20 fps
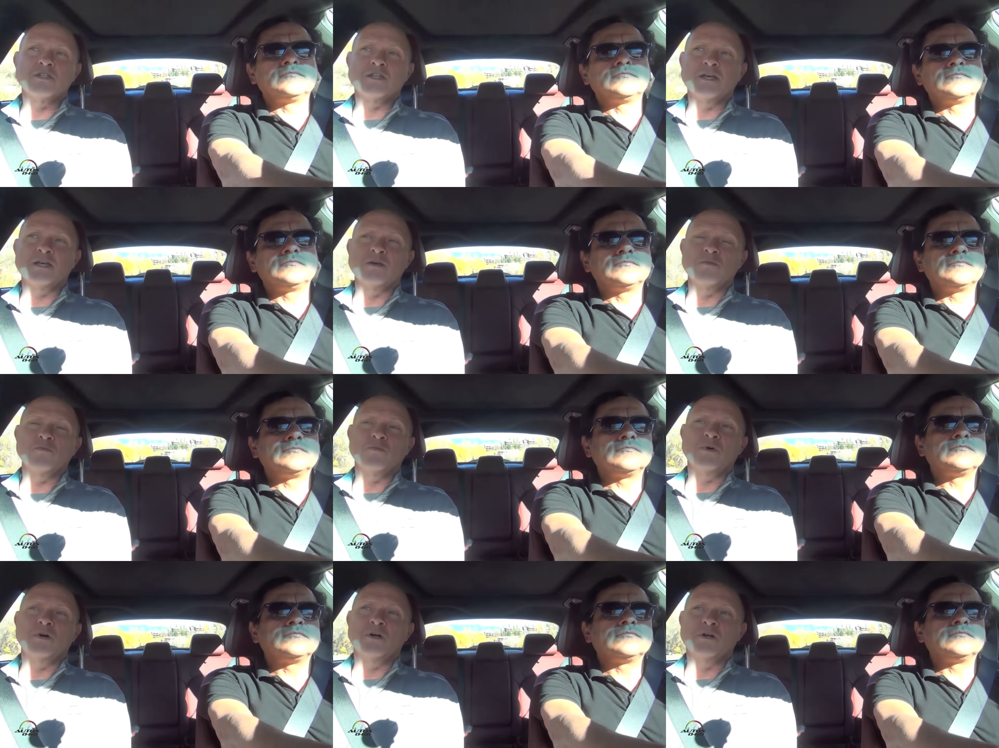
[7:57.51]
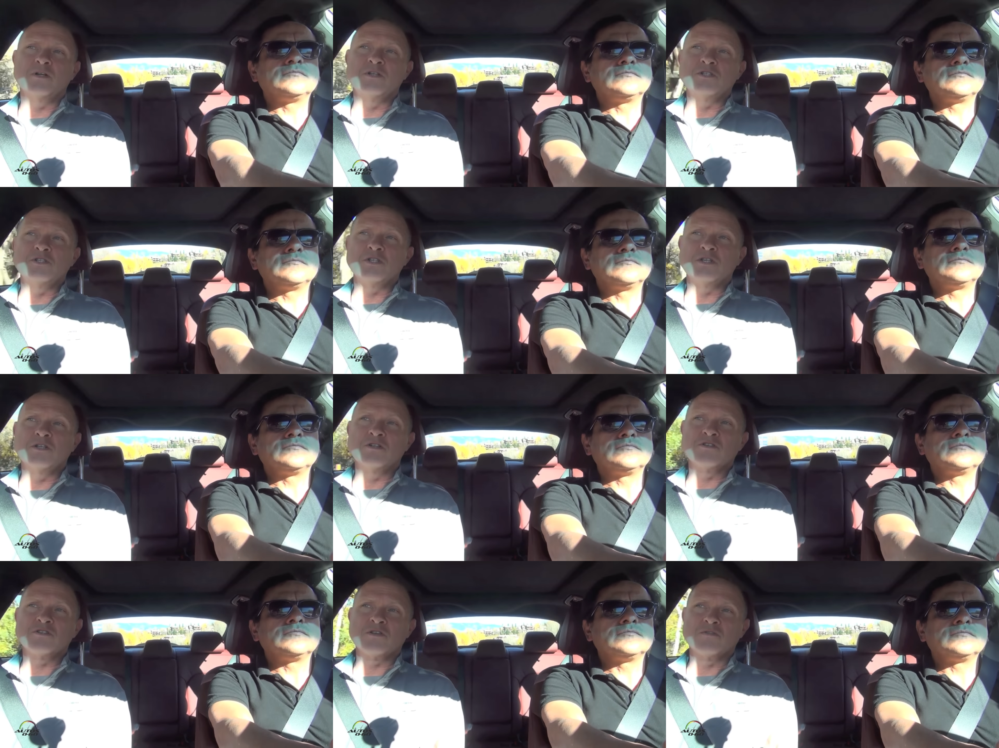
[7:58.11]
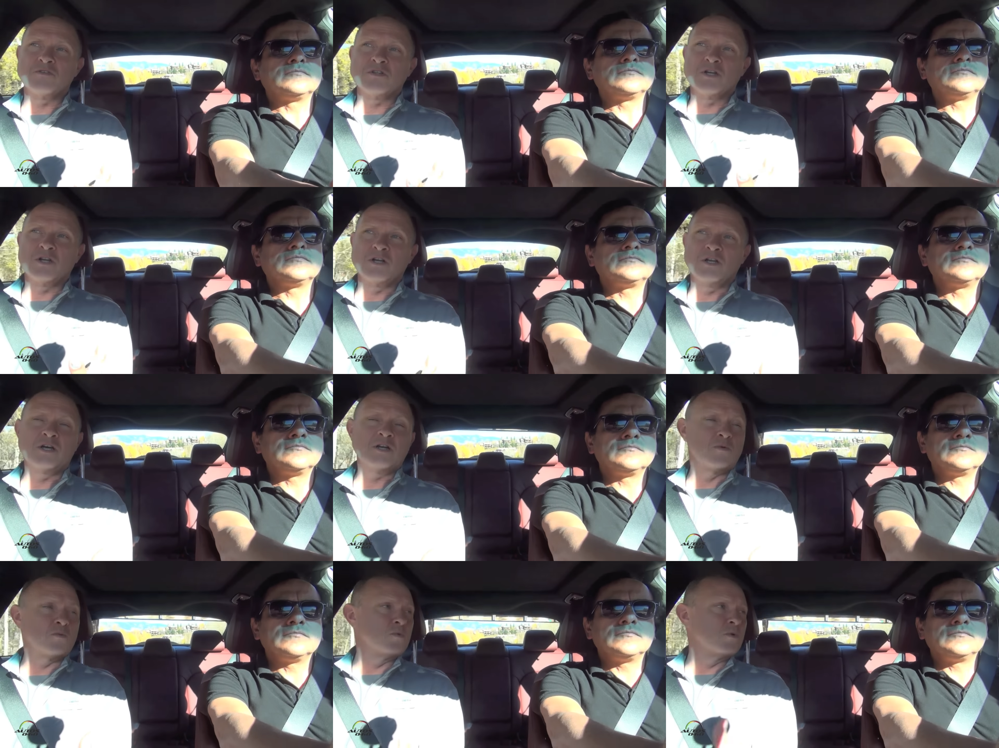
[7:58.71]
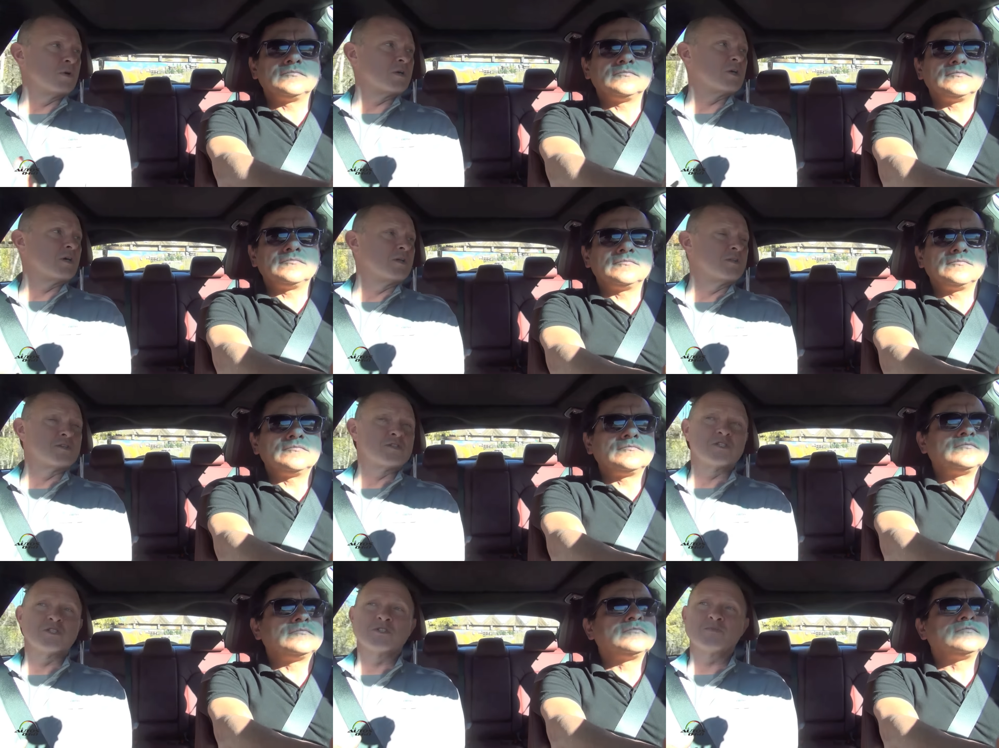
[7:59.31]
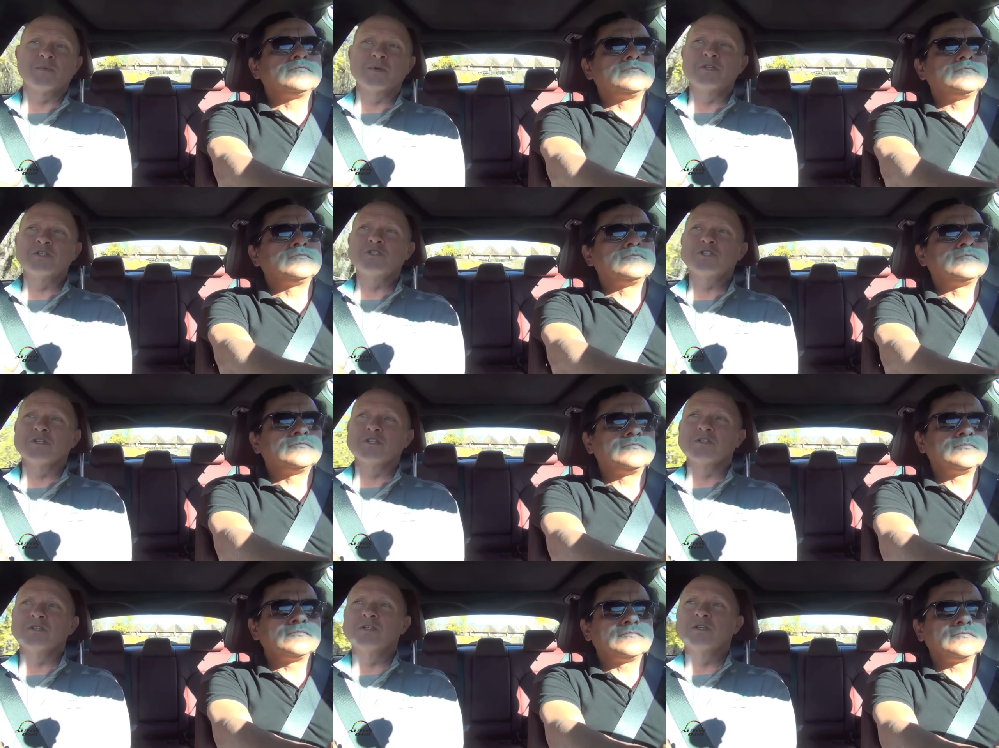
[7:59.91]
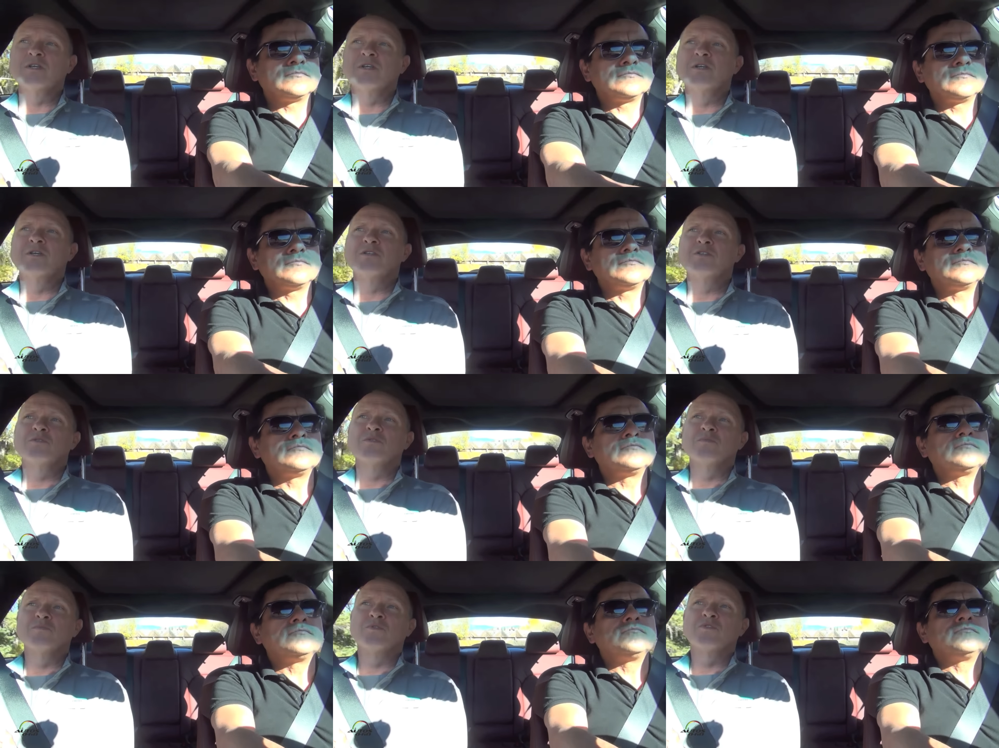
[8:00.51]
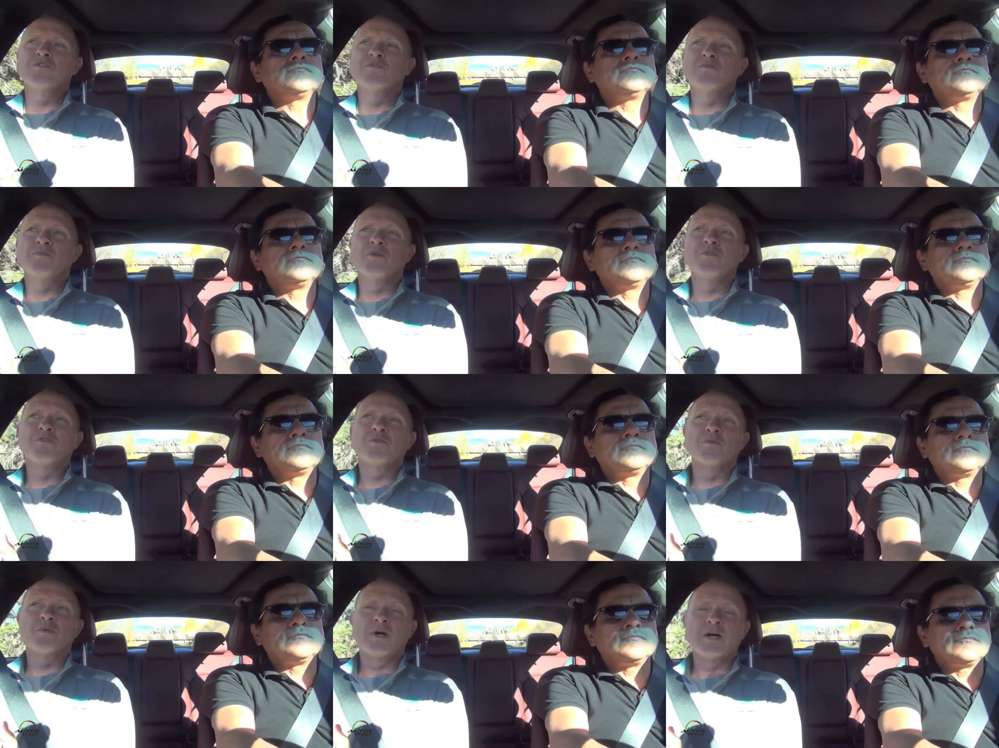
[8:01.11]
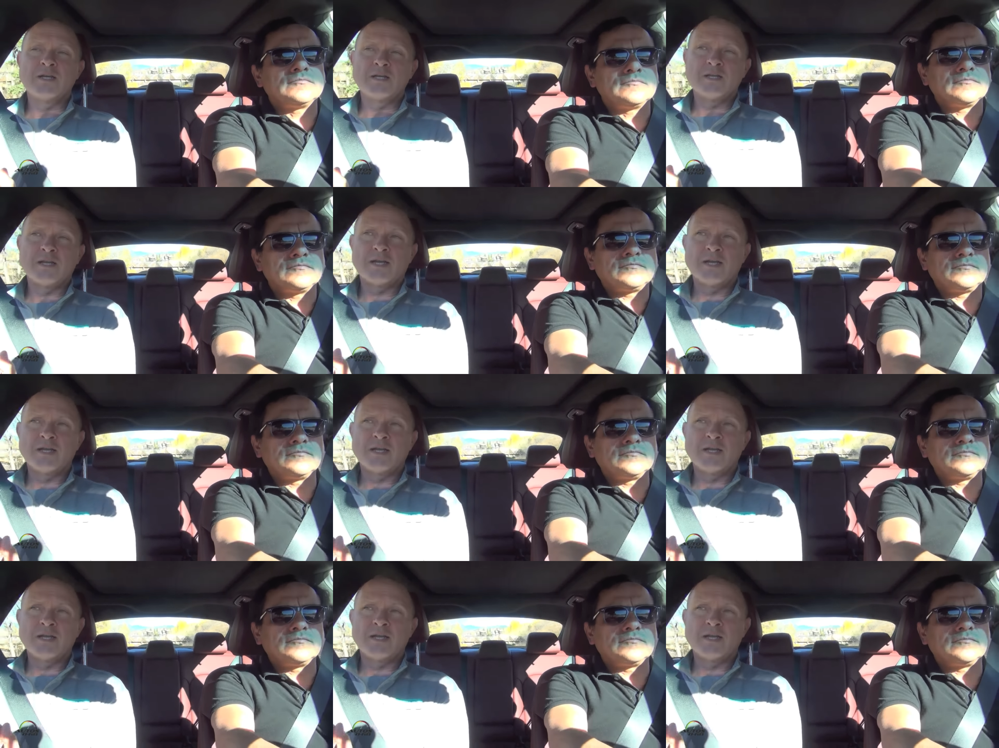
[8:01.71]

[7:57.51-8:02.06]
Speaker 1: to that, our engineers have done a lot of work on the suspension to improve both the ride and